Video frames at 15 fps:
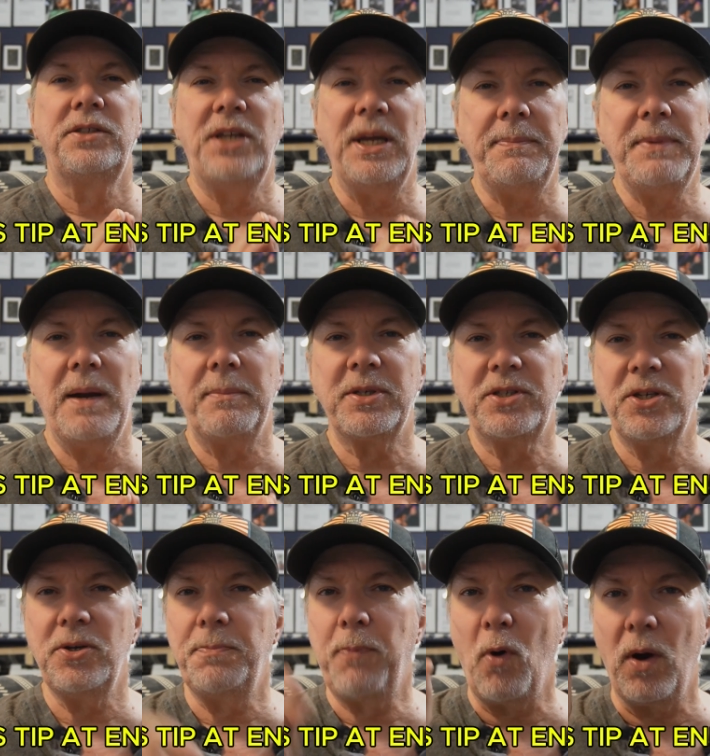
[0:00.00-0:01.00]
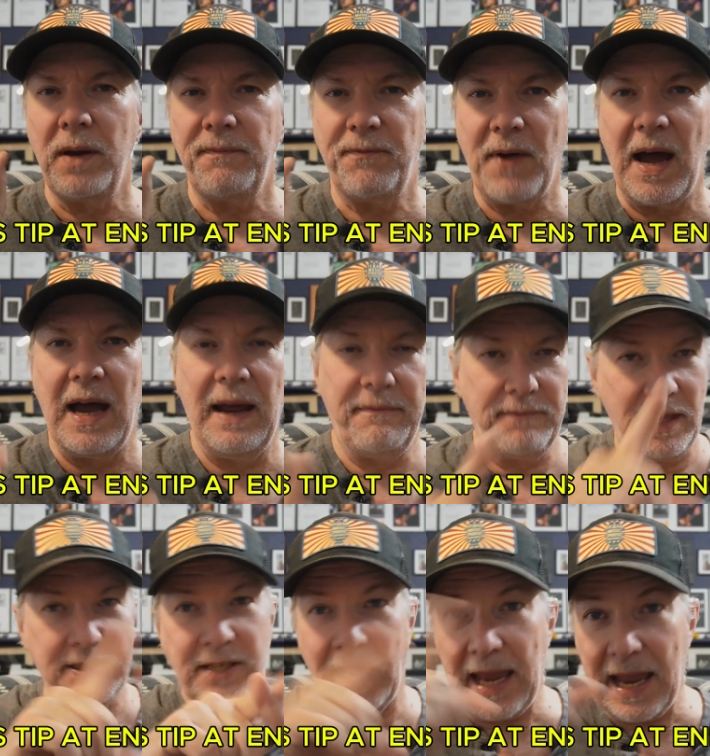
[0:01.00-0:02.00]
Tip number 2.5,
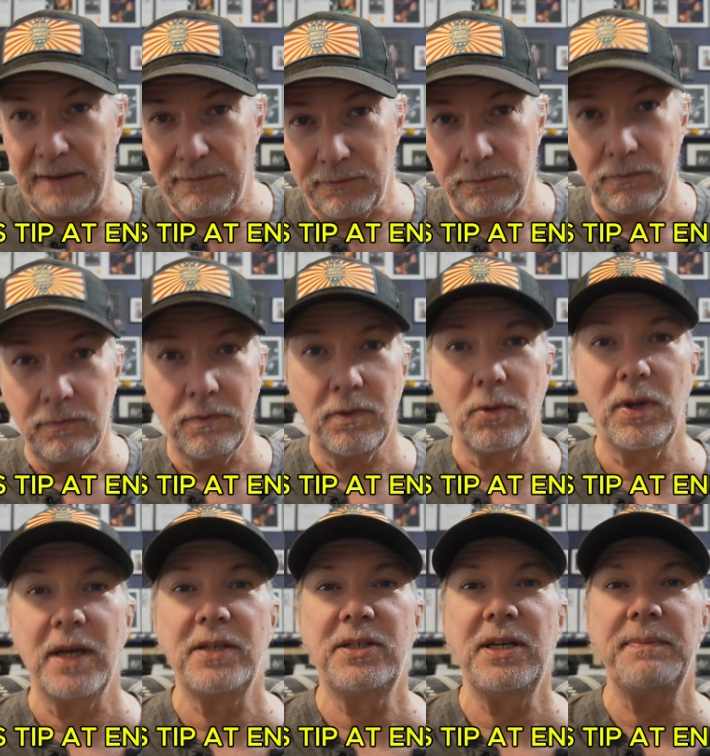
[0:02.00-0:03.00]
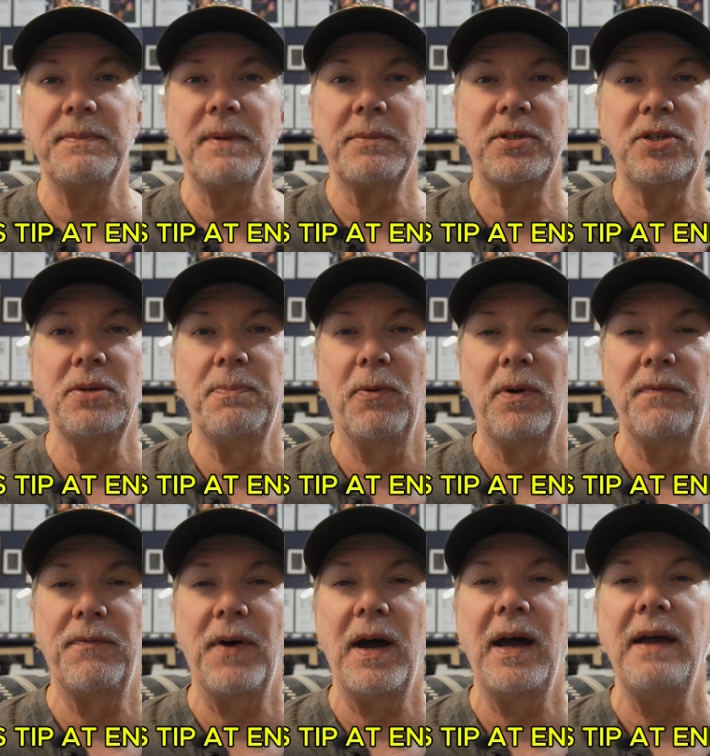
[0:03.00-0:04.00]
that's a half. Okay, tip number
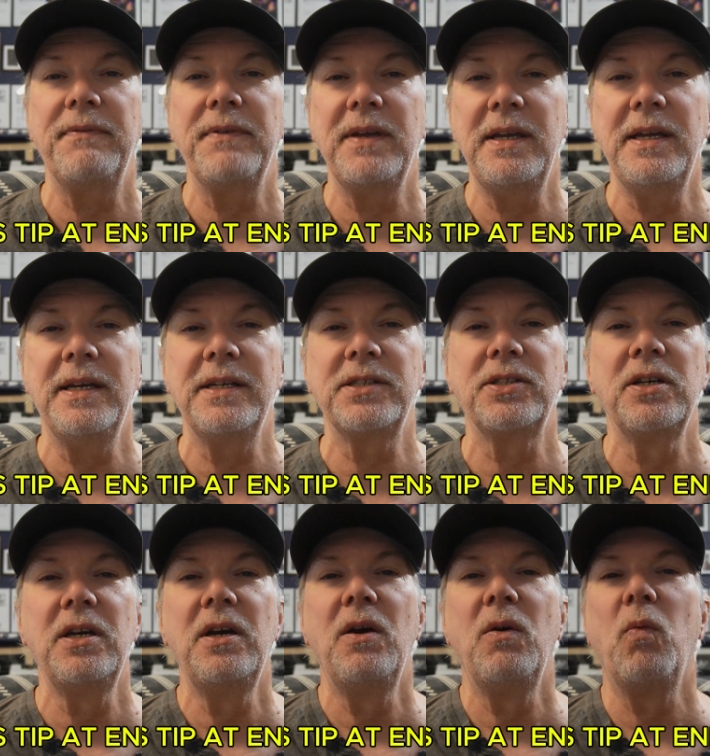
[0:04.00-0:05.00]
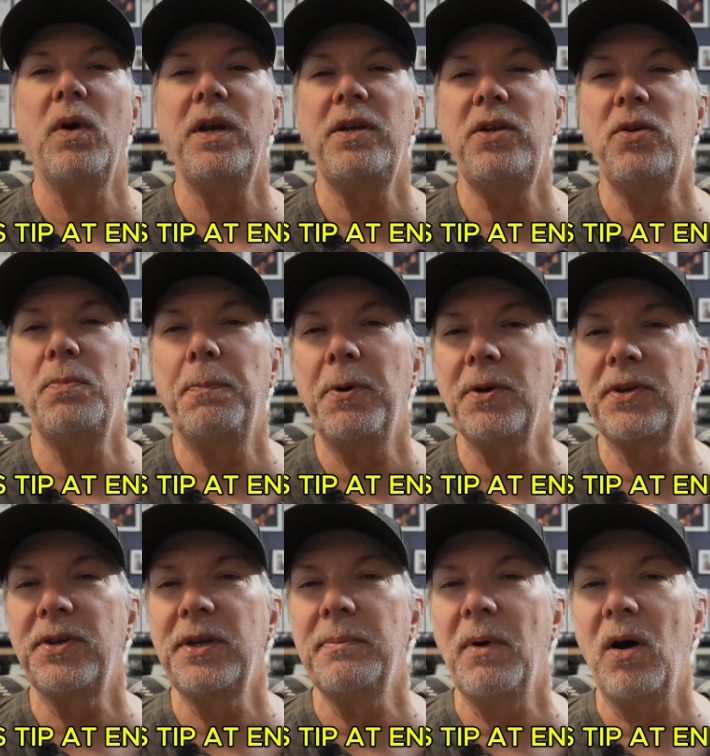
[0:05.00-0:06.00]
2.5 is when you
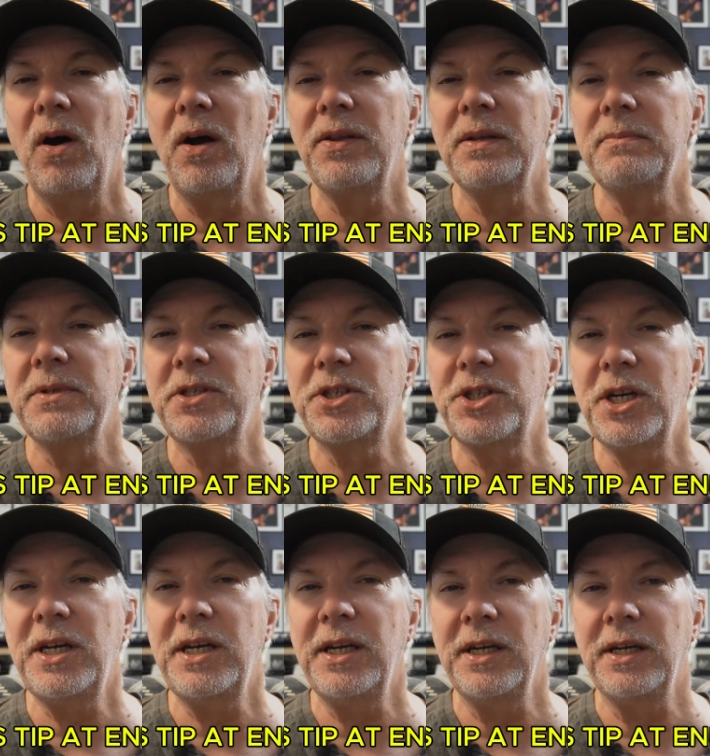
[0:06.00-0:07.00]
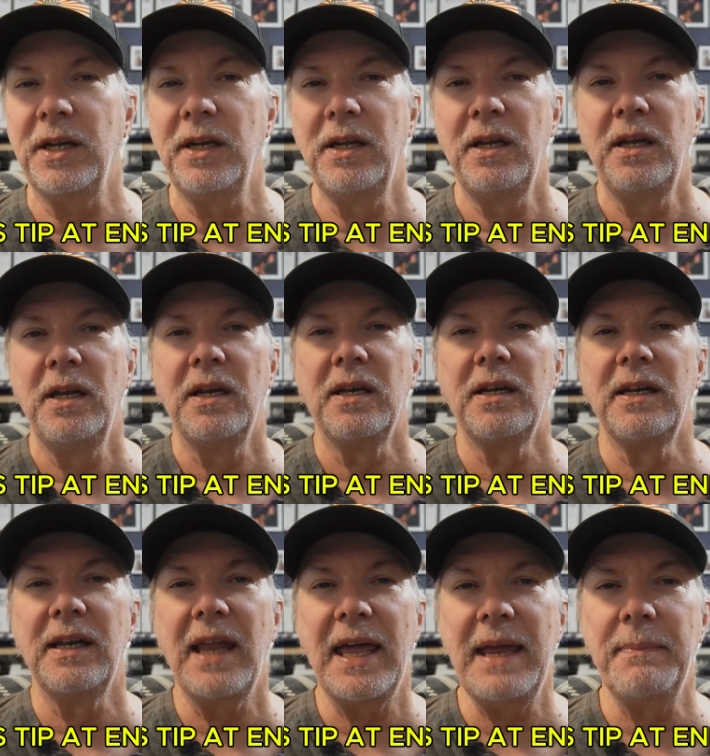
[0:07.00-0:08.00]
put them on the machine,
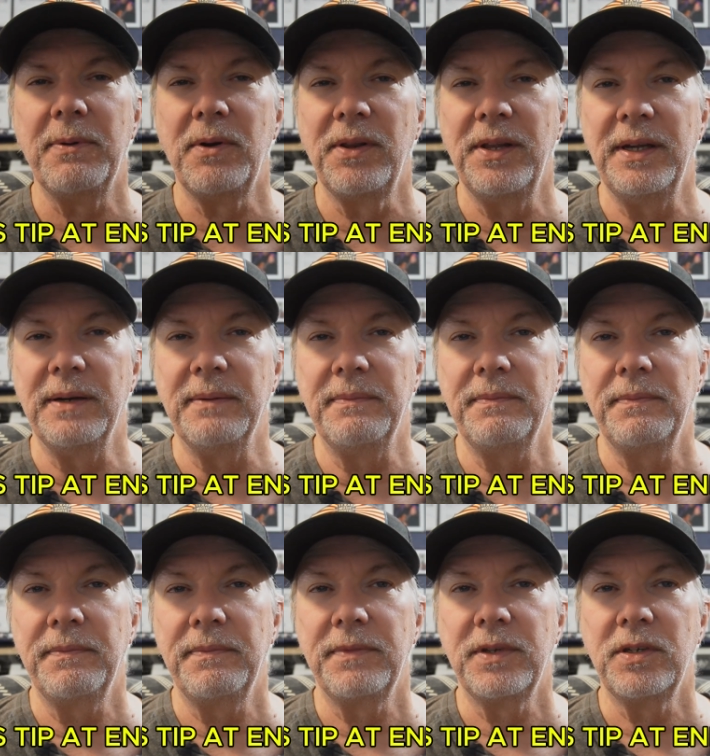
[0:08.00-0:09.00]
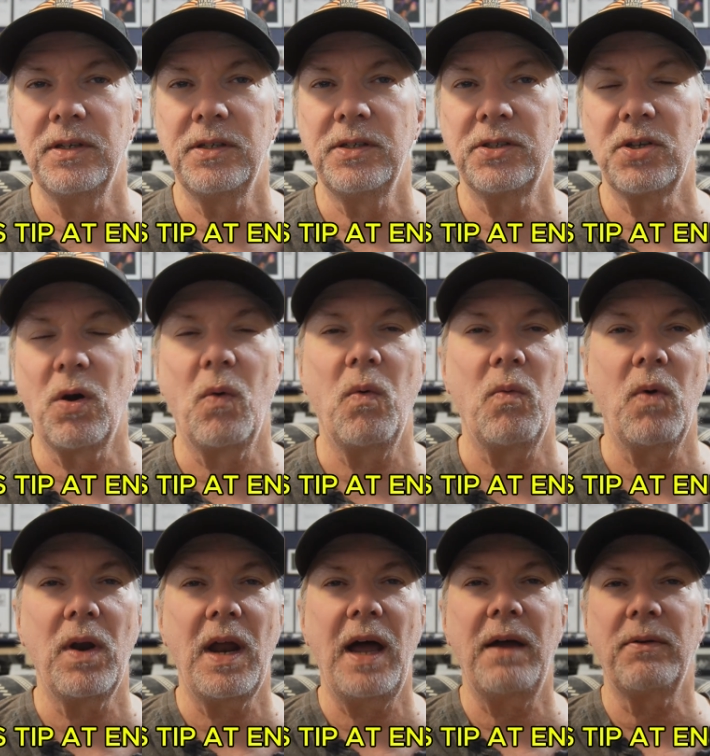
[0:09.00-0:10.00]
label them. So
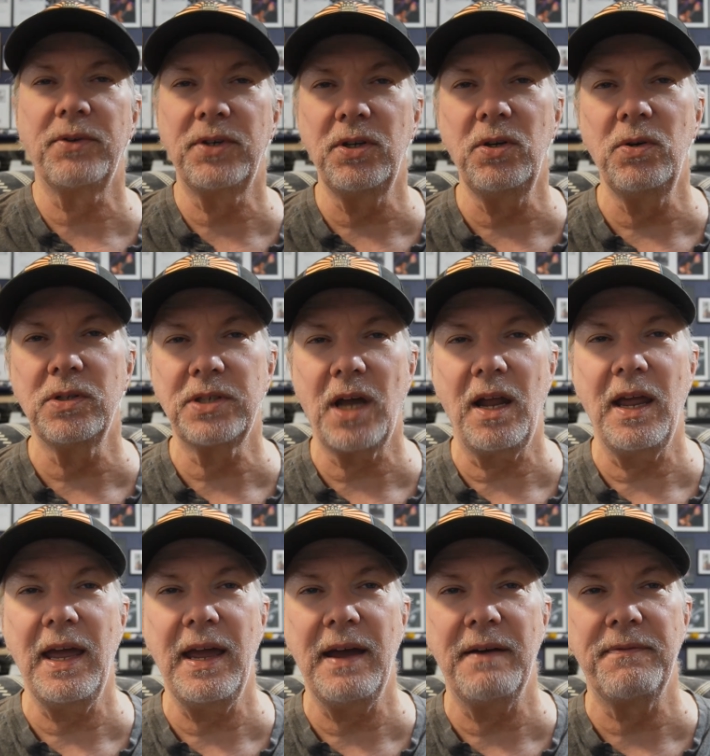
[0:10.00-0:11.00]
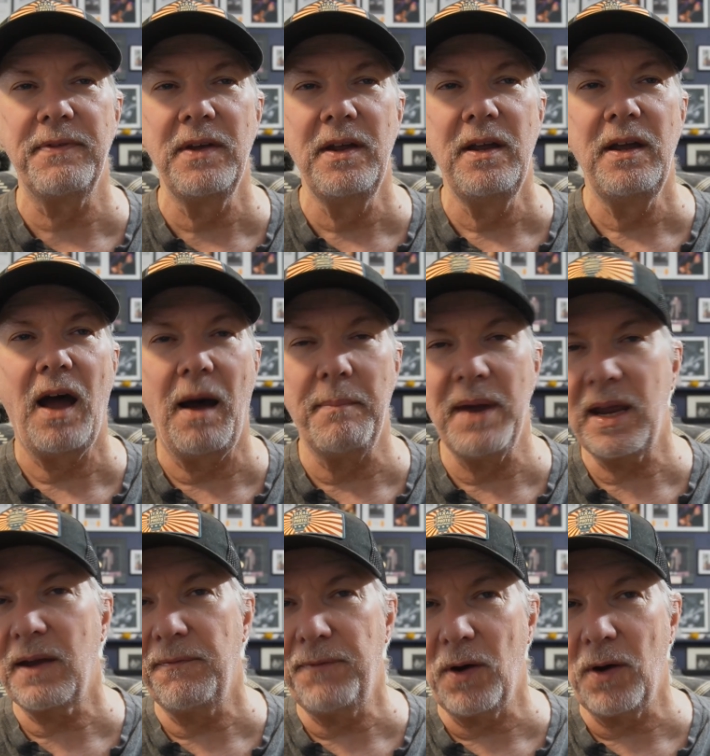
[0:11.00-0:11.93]
what I'll do is I'll make a